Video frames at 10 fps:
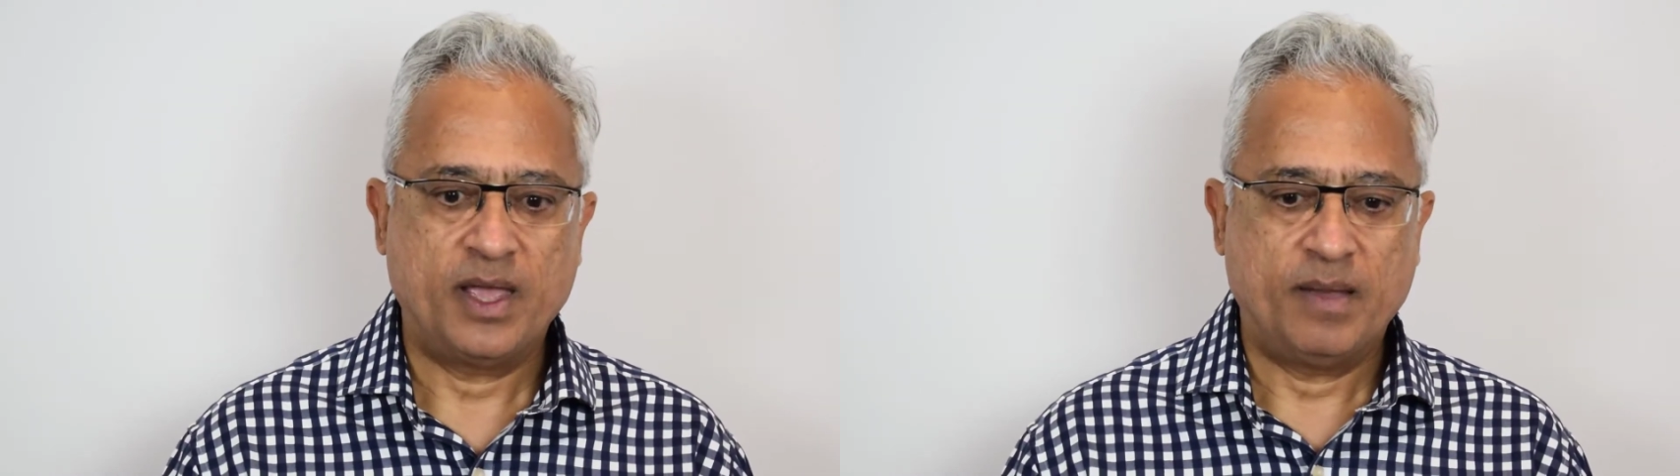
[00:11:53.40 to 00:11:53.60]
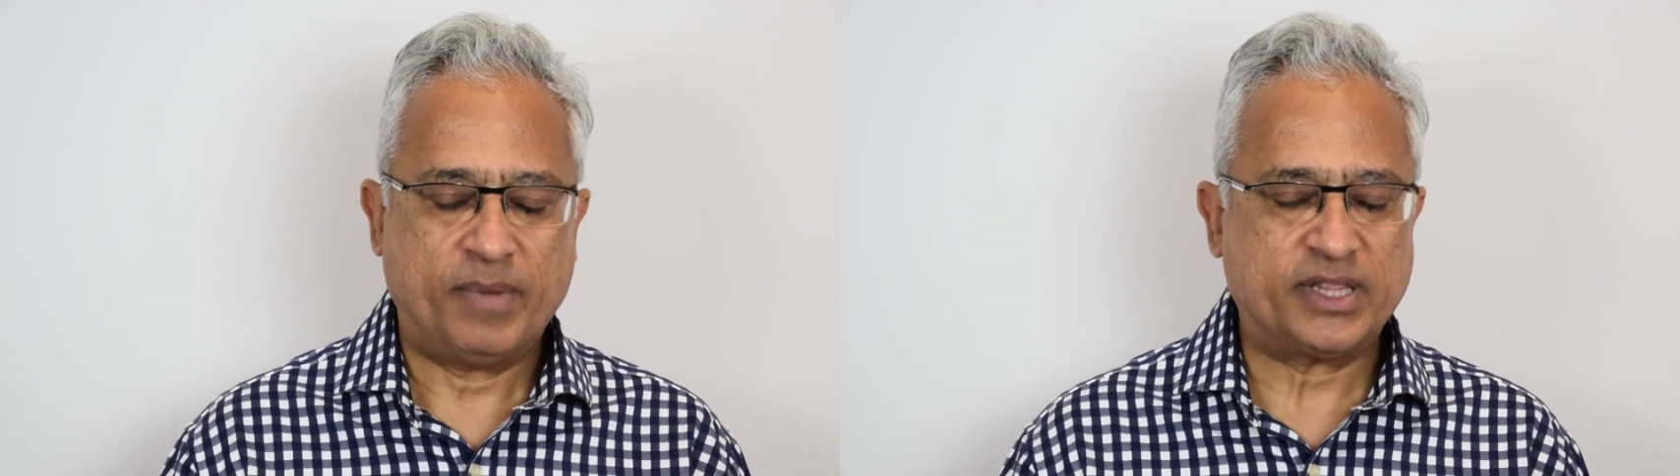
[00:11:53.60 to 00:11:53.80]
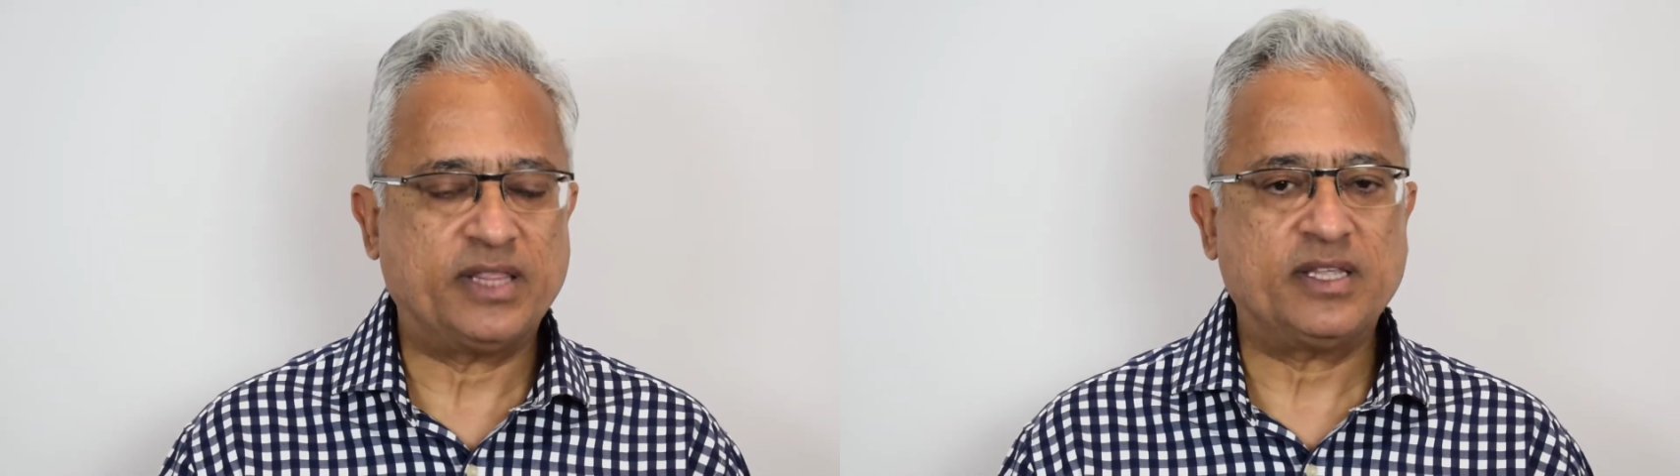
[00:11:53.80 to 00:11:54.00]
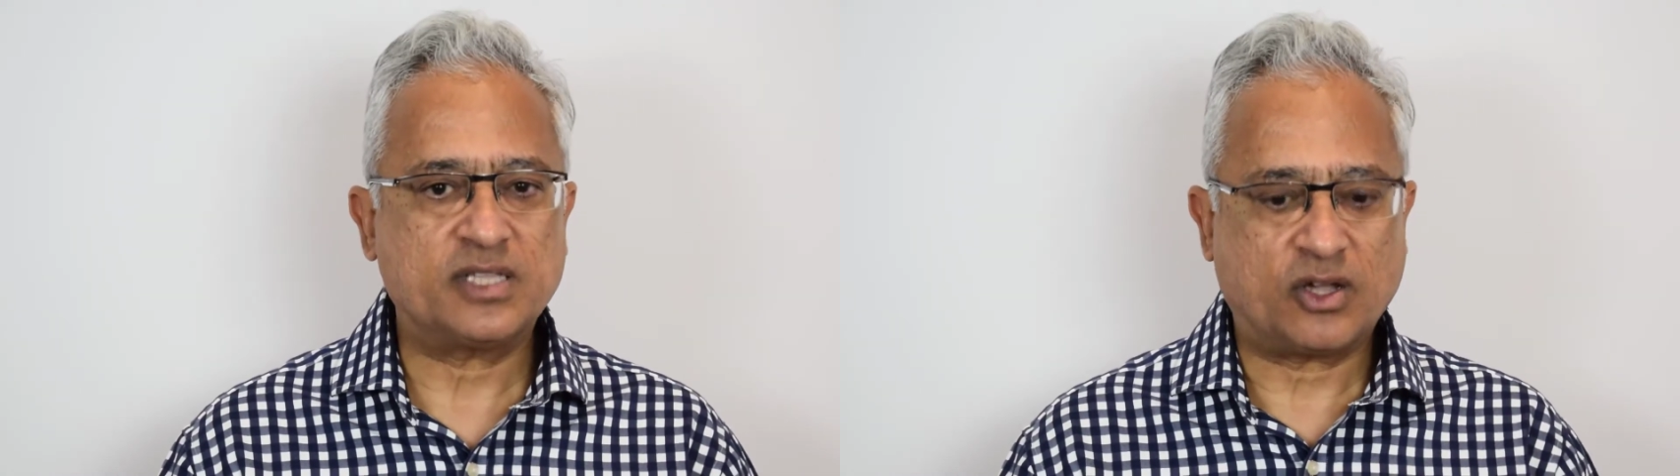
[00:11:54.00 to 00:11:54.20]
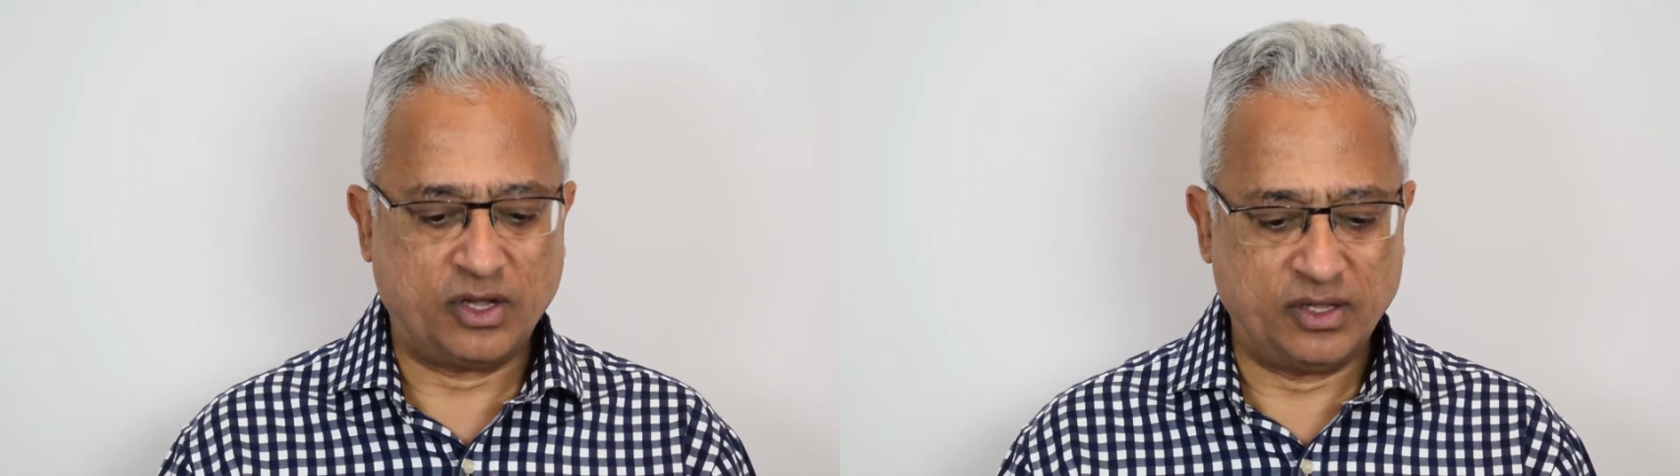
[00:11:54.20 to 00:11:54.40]
But then there's
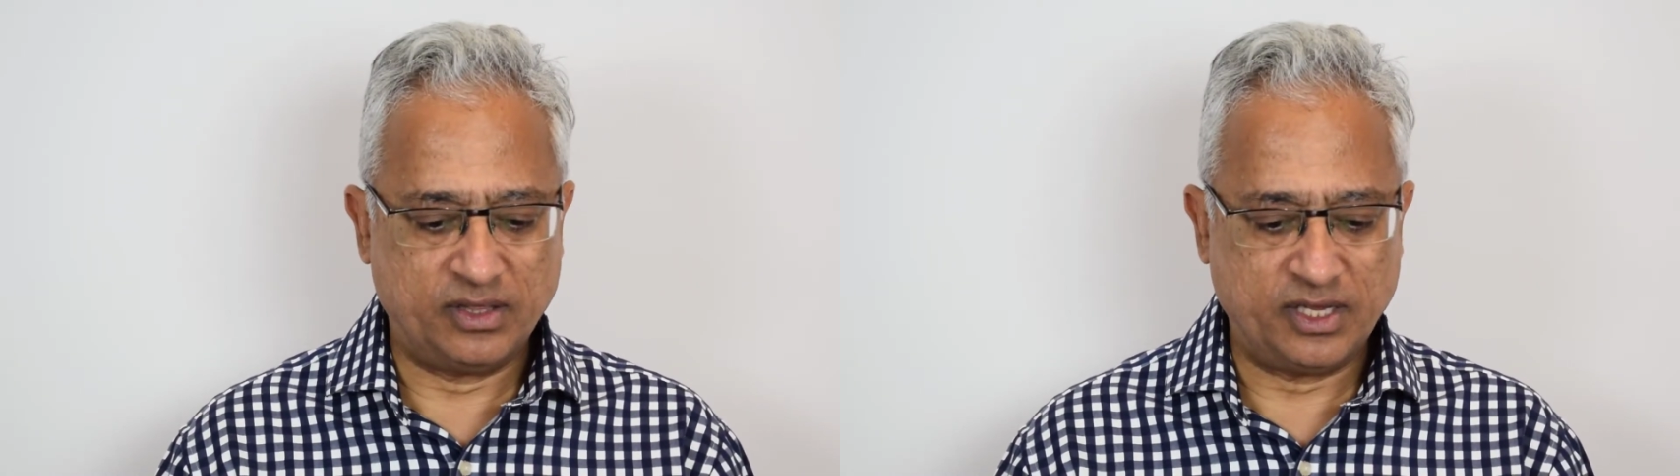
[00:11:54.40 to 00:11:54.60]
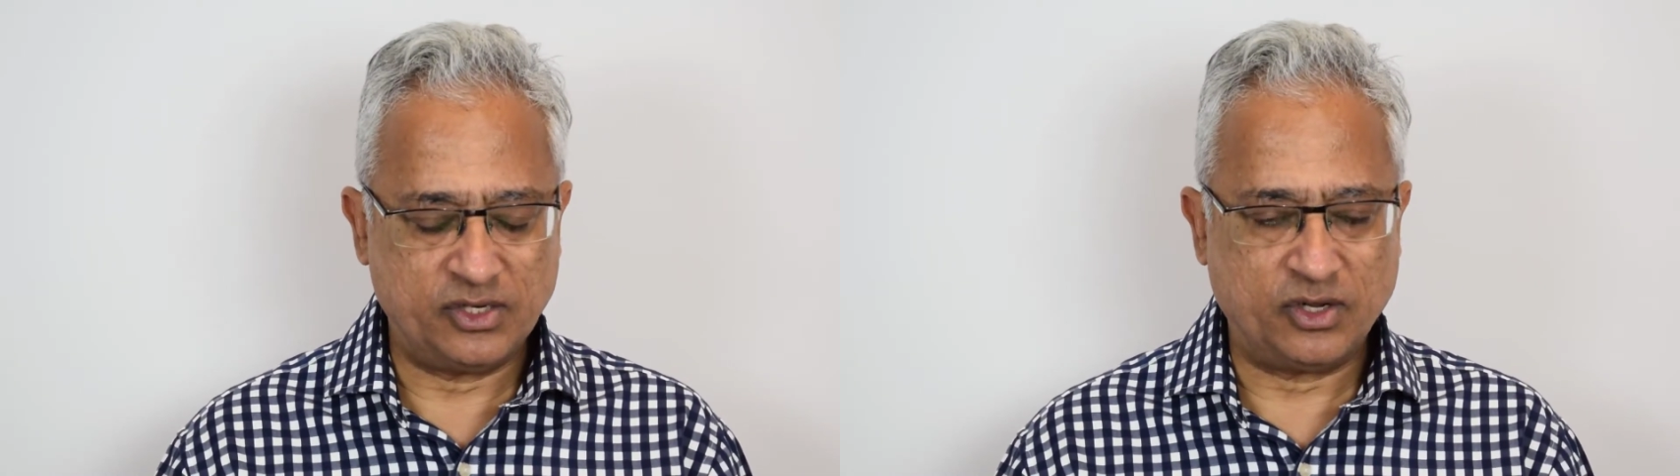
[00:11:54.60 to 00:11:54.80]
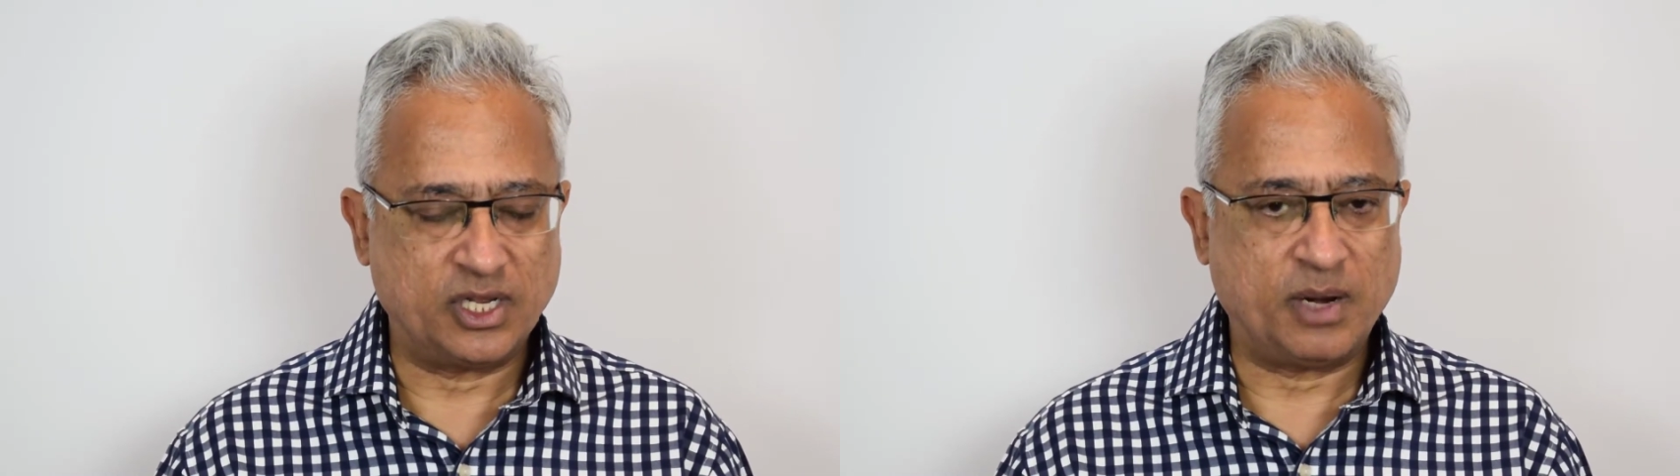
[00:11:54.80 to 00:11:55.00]
the